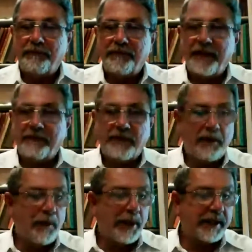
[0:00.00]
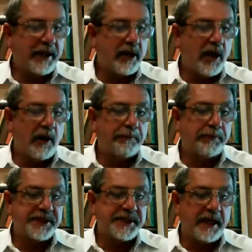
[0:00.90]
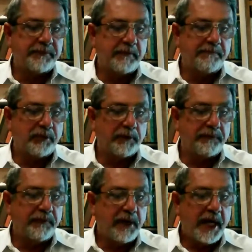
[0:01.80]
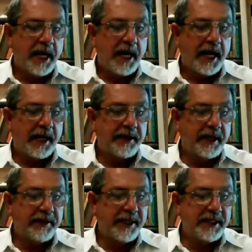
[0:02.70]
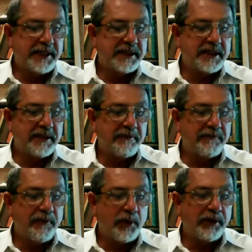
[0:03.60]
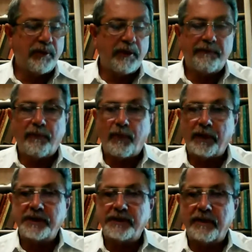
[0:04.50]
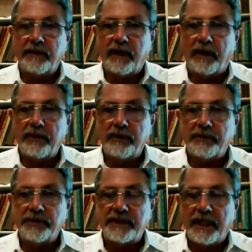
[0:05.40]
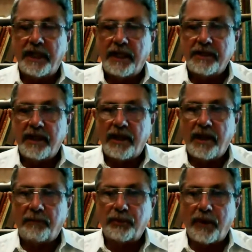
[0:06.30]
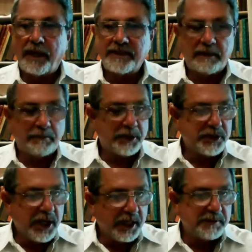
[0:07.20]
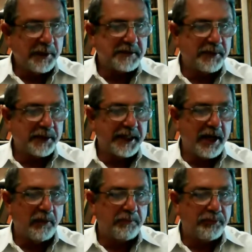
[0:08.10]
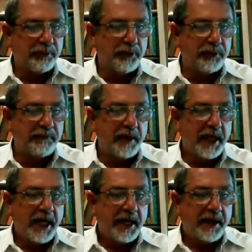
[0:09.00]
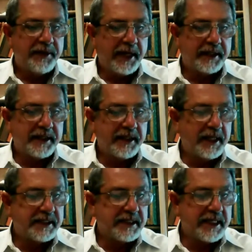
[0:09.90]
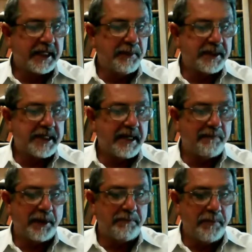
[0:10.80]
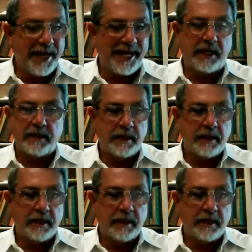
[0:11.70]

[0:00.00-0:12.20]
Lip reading: They're what they call presumptive proof, and these 4340s are used to help grant summary judgments, but they don't prove that the assessments have been made.